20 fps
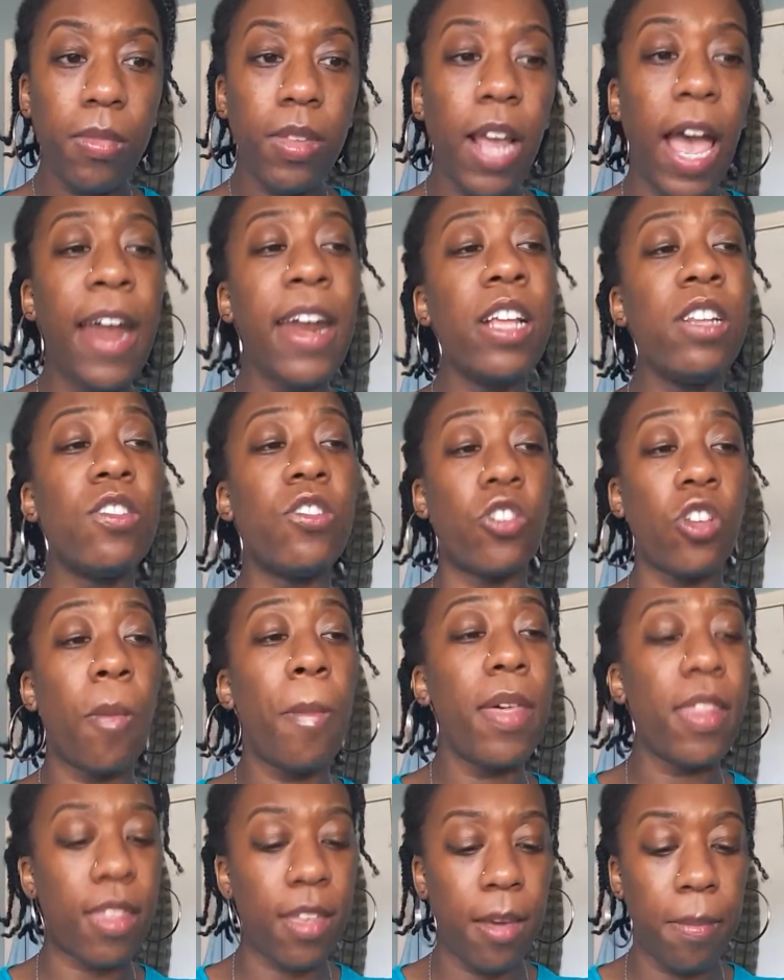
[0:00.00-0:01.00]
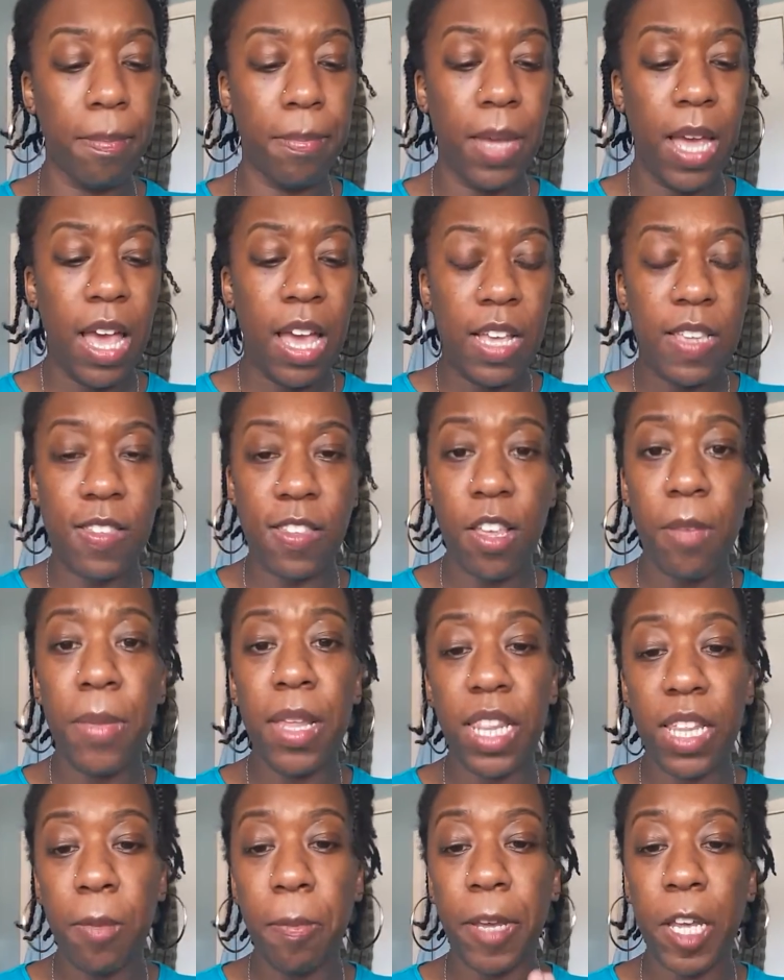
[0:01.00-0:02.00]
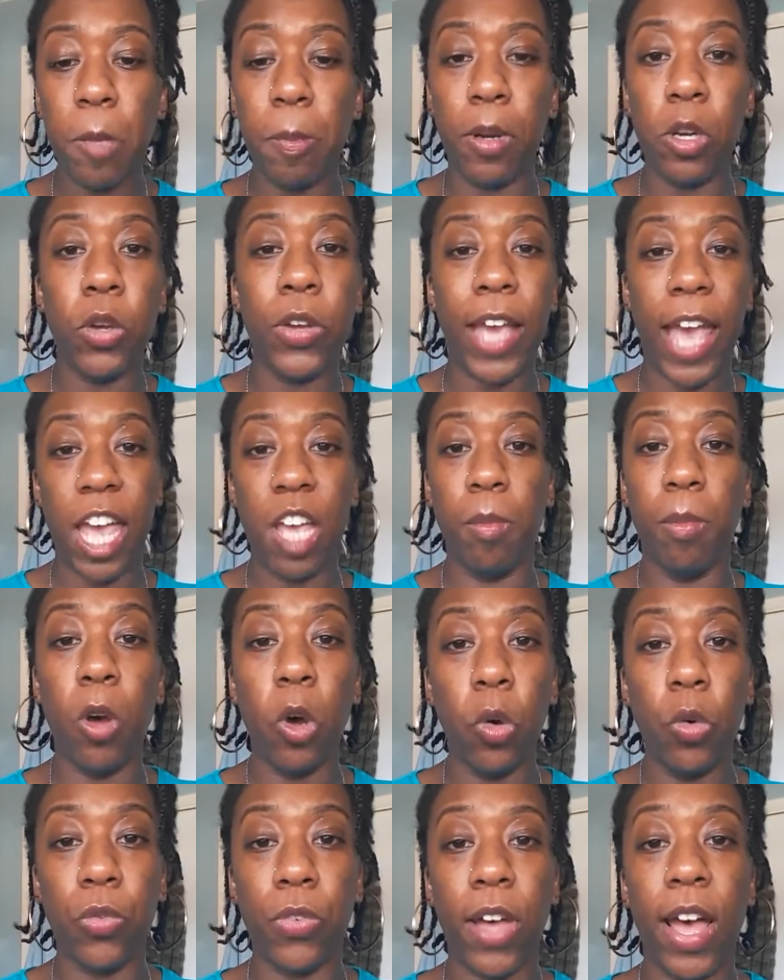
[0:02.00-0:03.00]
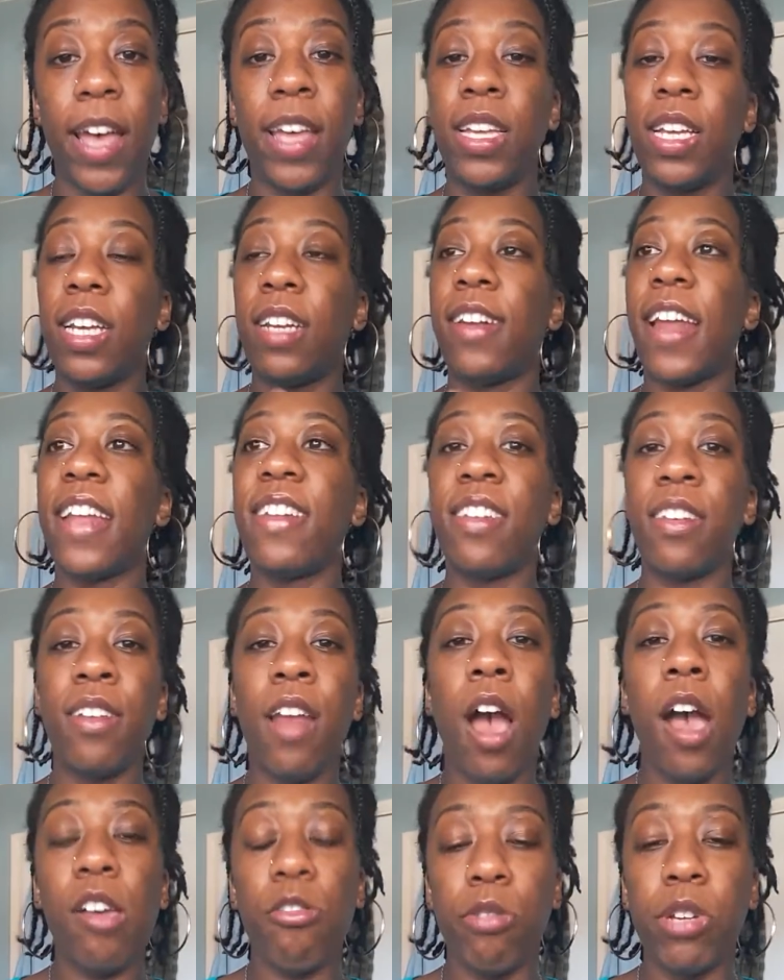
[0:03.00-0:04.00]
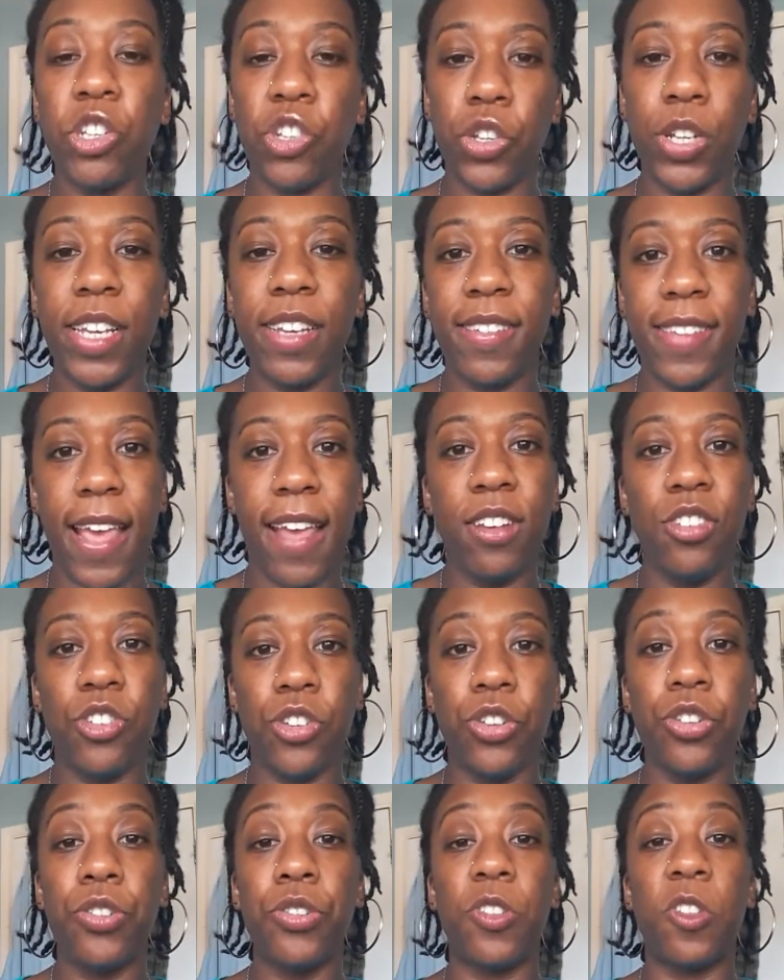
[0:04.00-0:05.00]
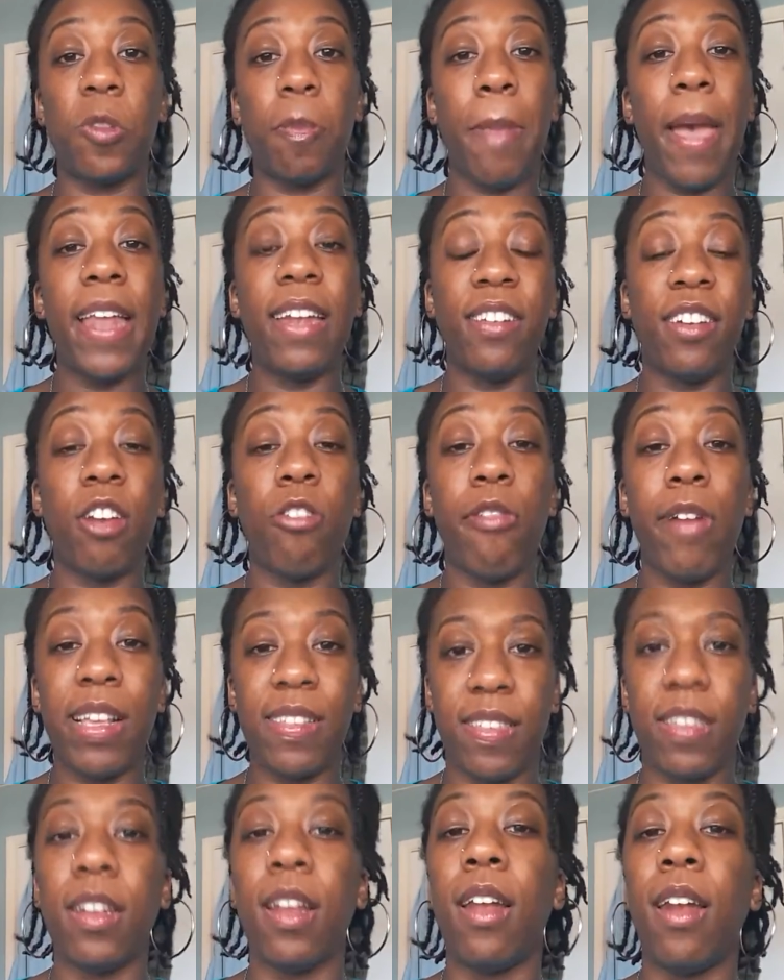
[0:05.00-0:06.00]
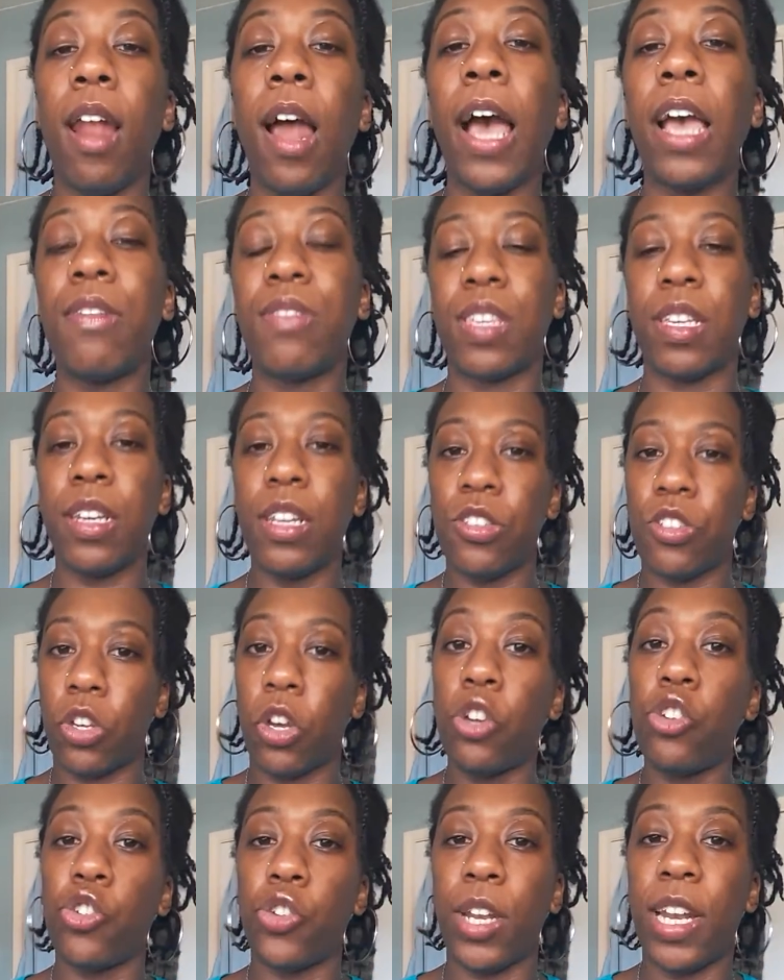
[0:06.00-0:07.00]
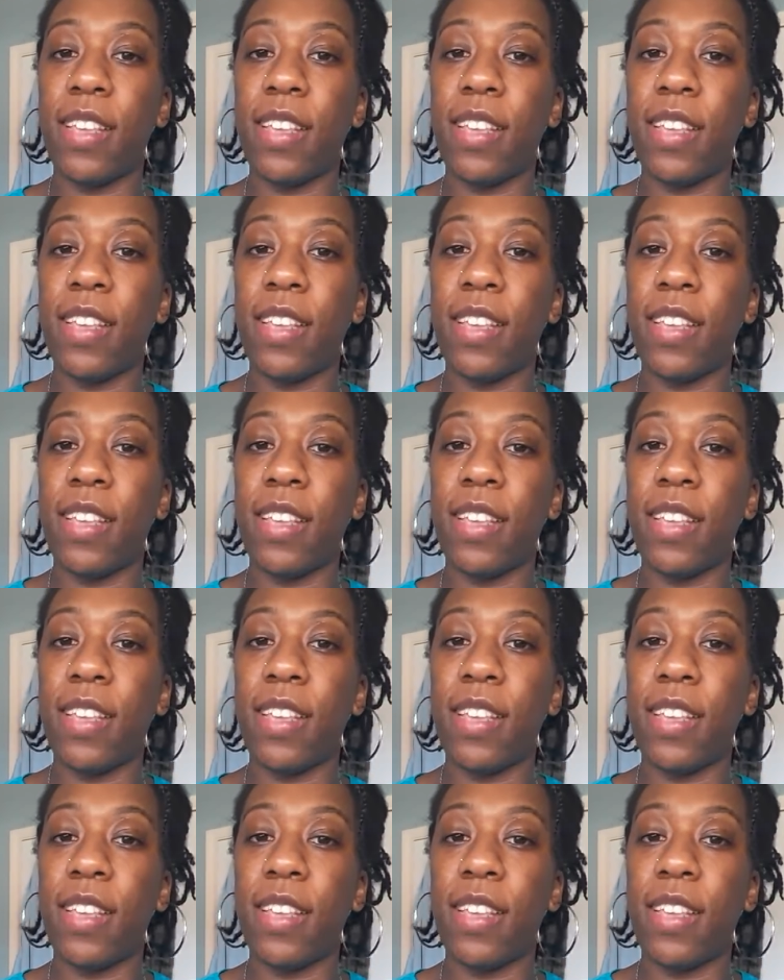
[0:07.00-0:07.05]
And then some of the people who came over, they did not originally tend to spend the rest of their lives in this country.